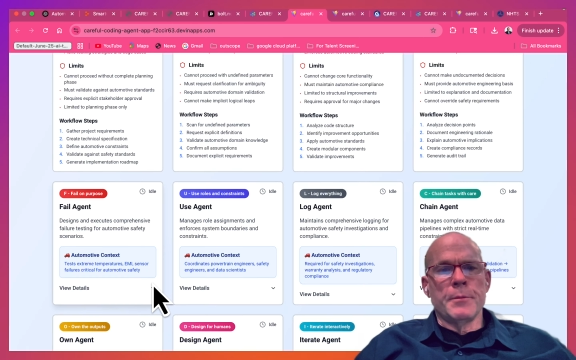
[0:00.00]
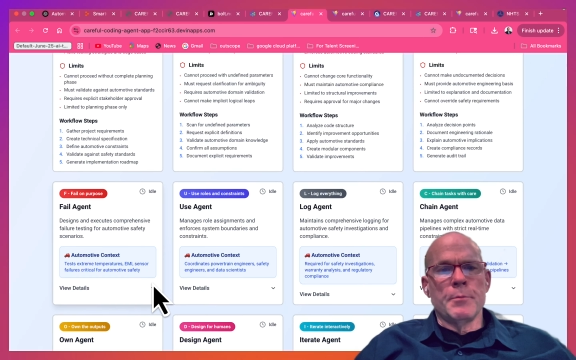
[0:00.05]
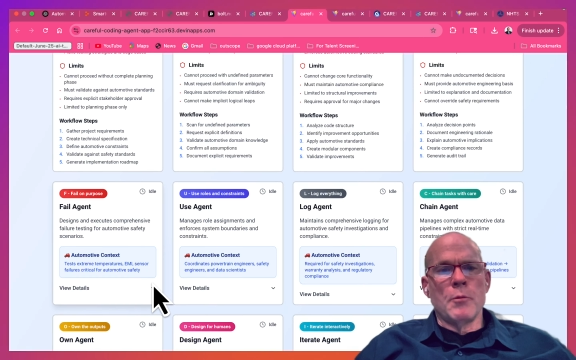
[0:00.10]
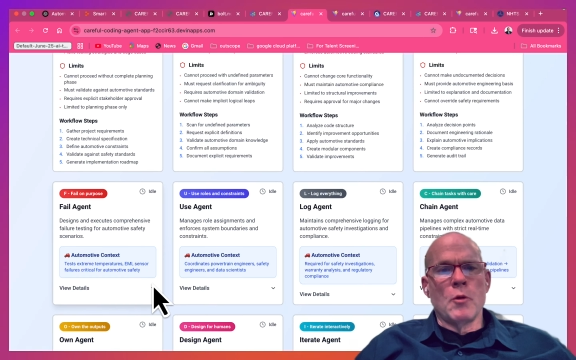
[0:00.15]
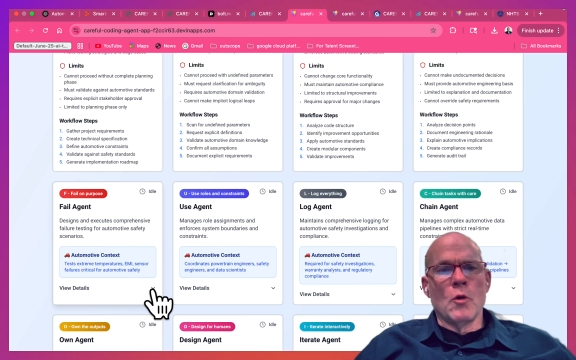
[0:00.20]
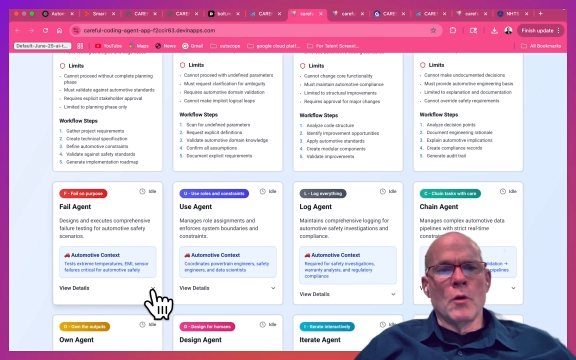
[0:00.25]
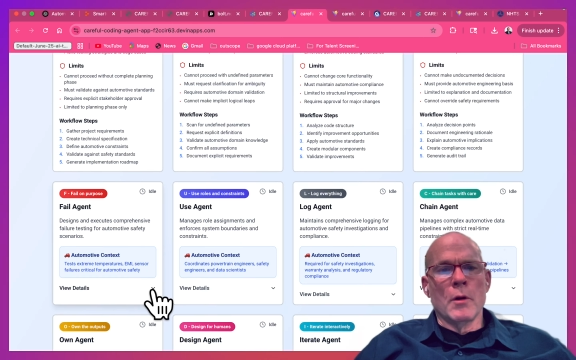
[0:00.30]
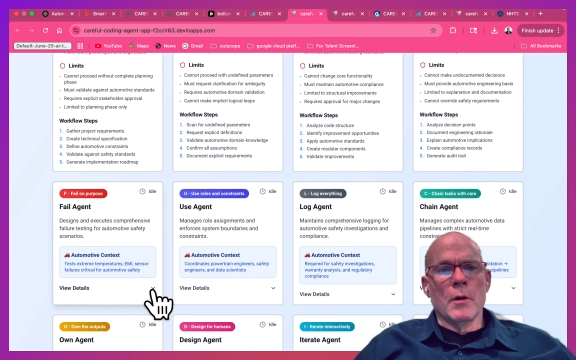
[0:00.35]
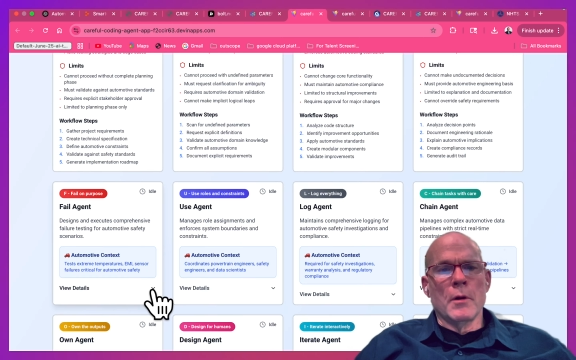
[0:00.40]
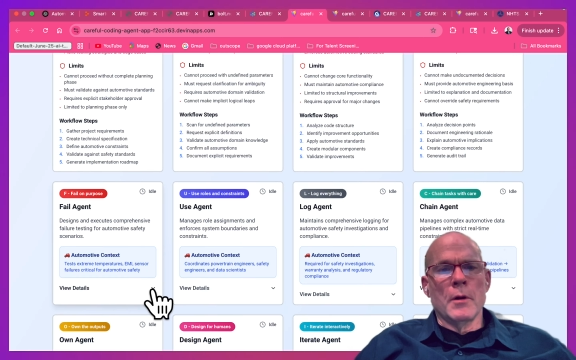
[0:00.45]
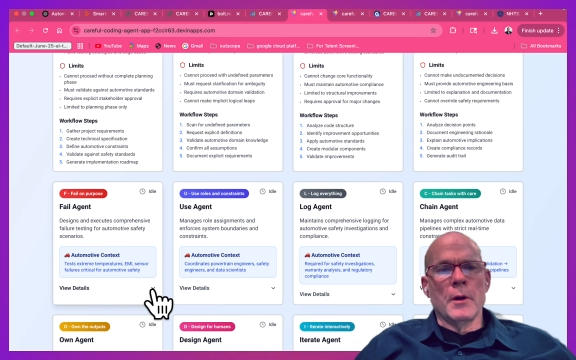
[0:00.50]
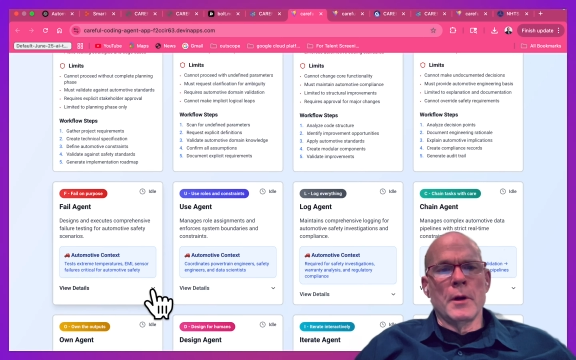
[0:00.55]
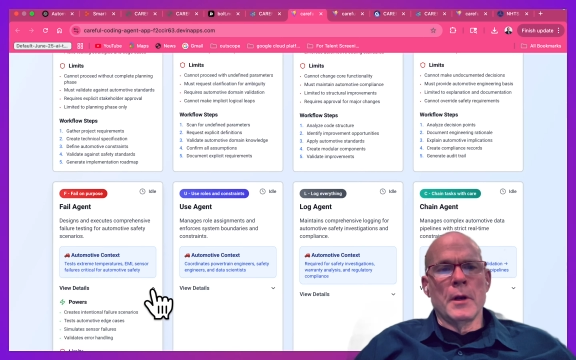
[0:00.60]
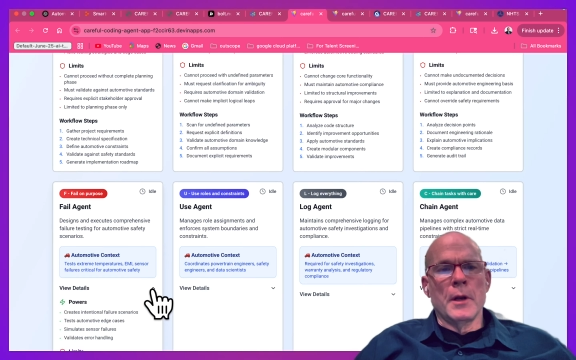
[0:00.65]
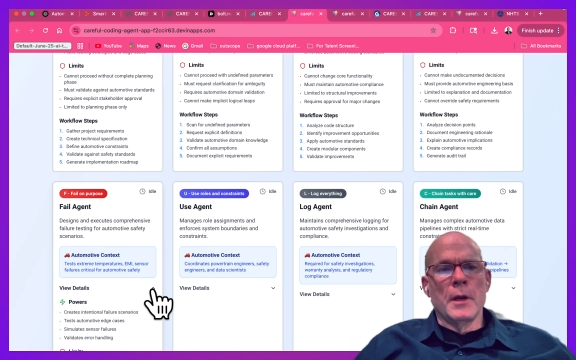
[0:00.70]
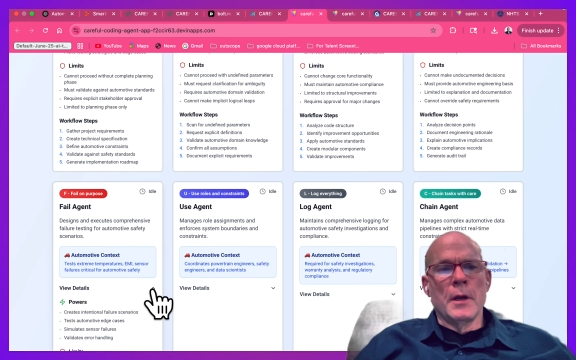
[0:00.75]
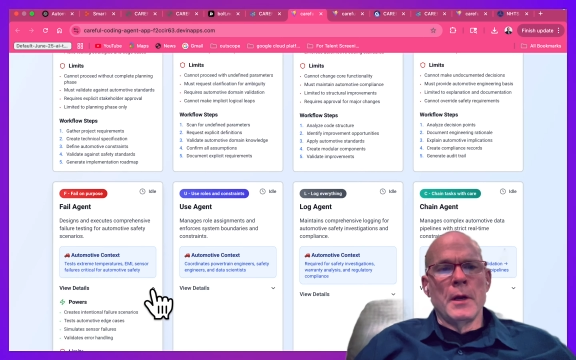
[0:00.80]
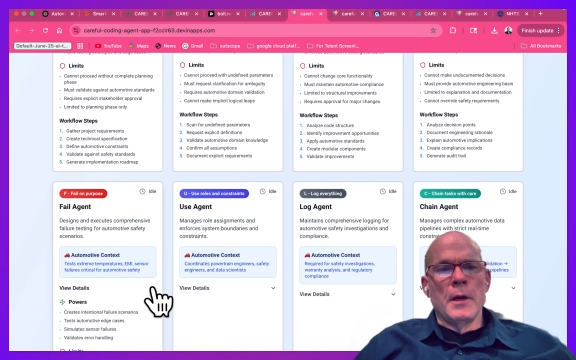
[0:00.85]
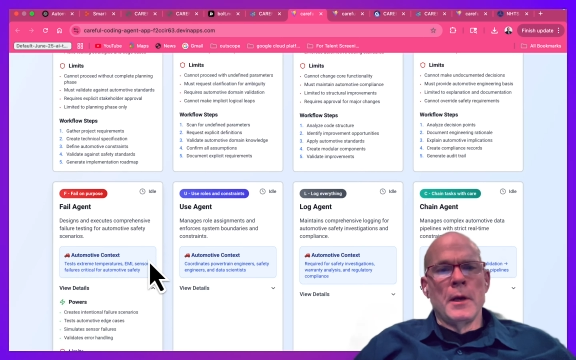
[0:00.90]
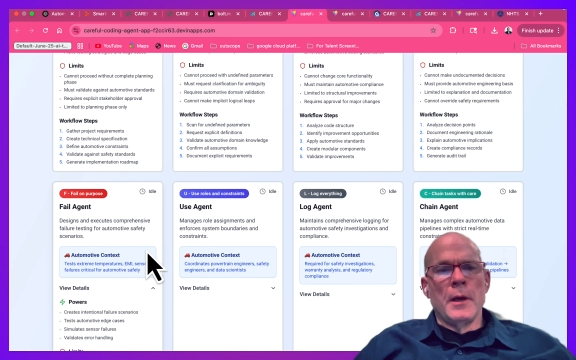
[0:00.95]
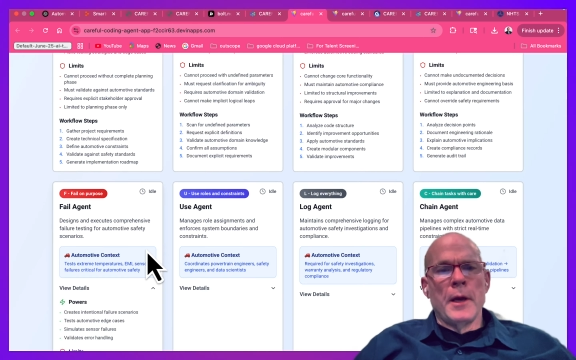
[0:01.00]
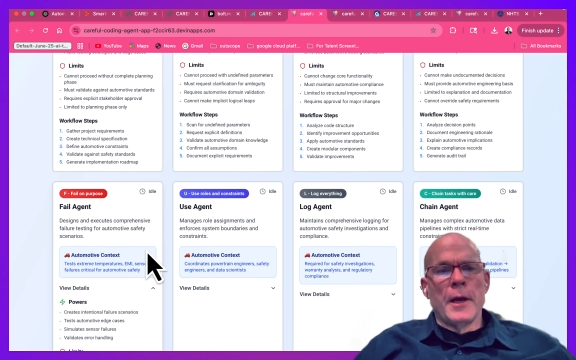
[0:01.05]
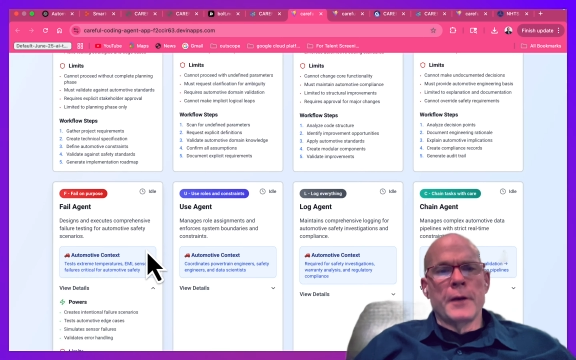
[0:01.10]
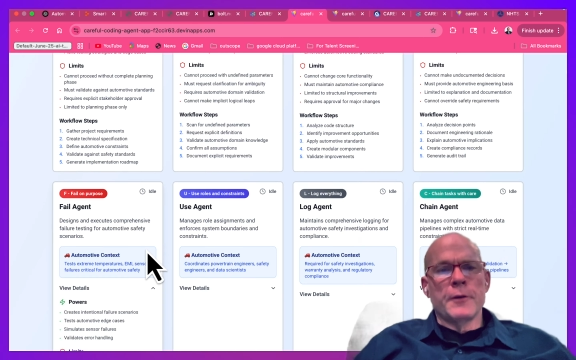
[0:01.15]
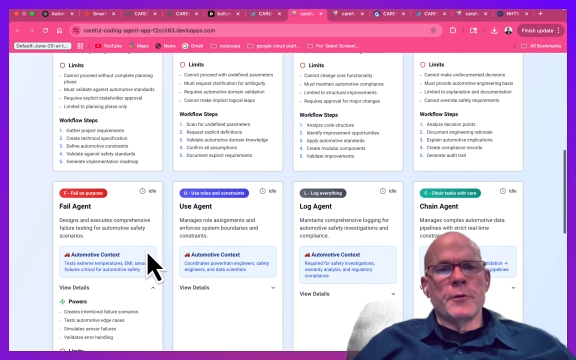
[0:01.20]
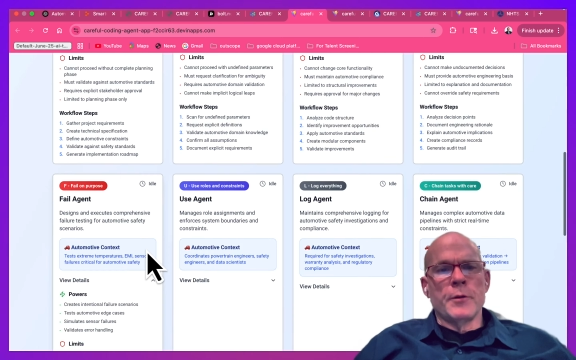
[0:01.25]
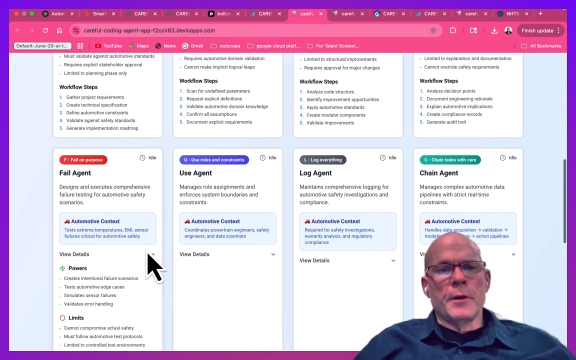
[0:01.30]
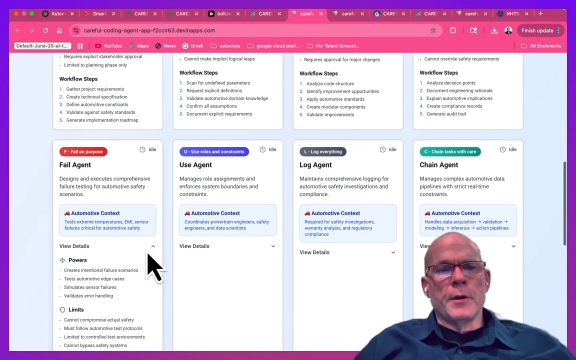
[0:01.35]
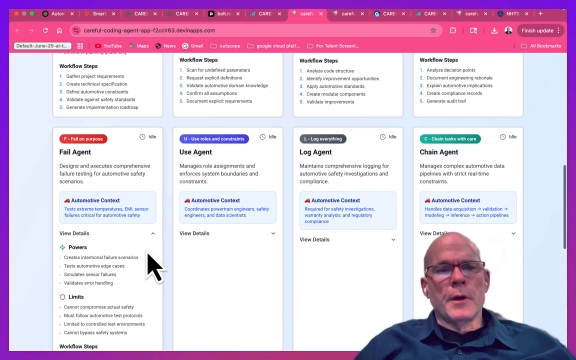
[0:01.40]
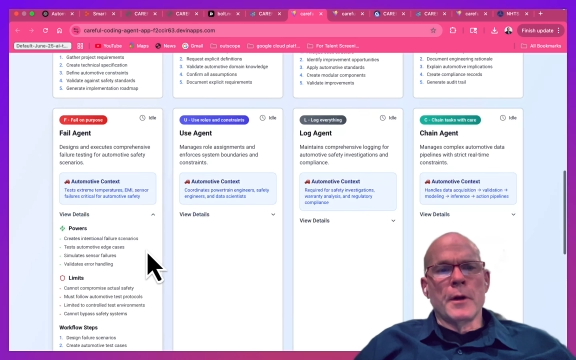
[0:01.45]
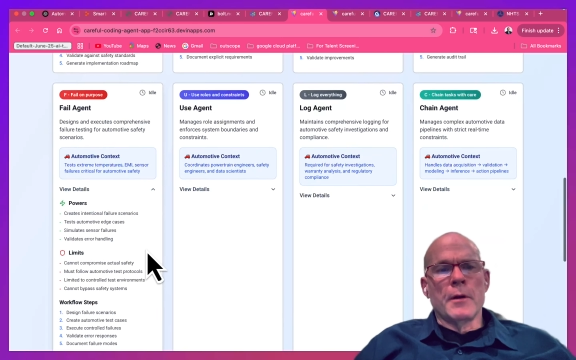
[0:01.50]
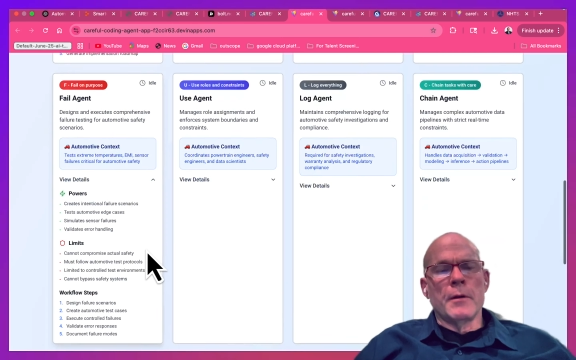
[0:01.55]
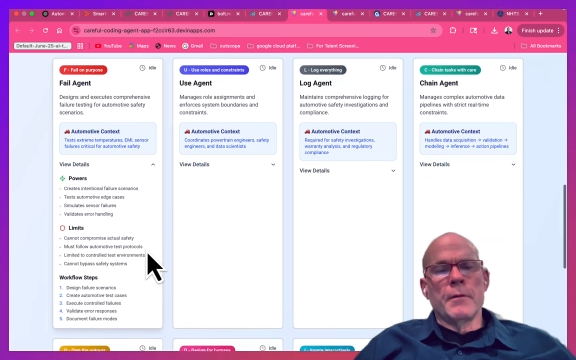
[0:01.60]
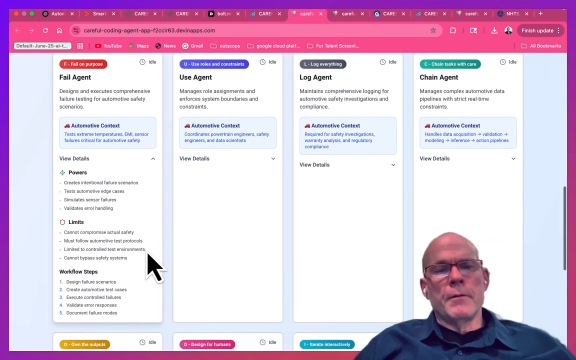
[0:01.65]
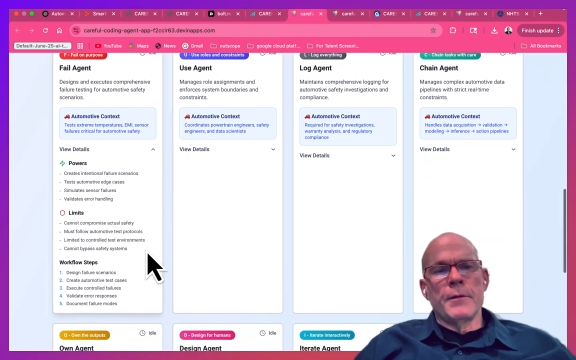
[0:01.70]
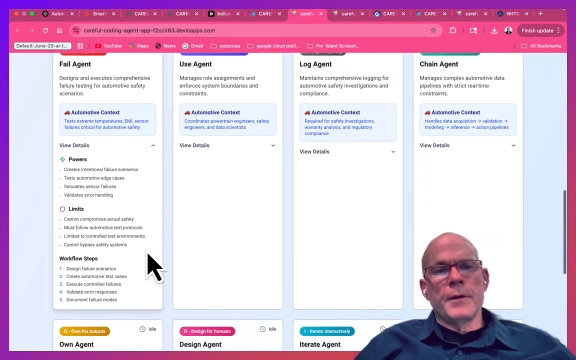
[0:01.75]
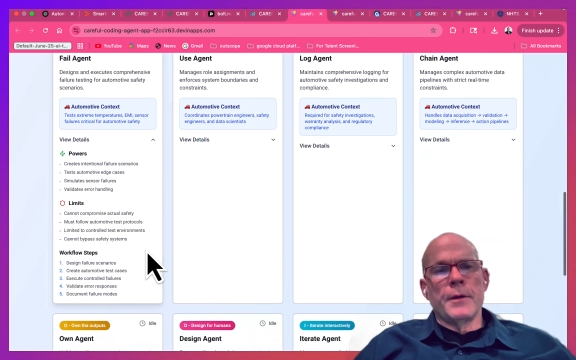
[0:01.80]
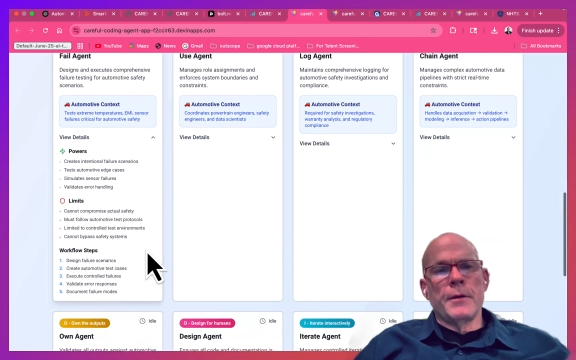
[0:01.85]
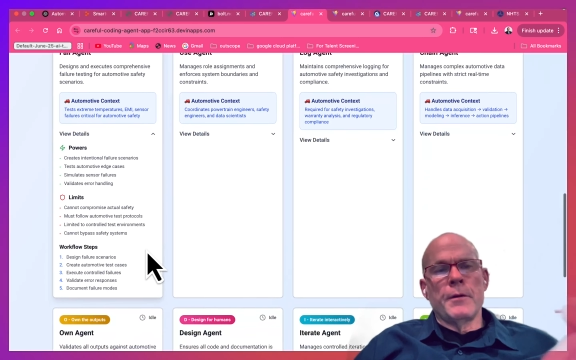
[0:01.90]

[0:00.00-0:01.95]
important as we thought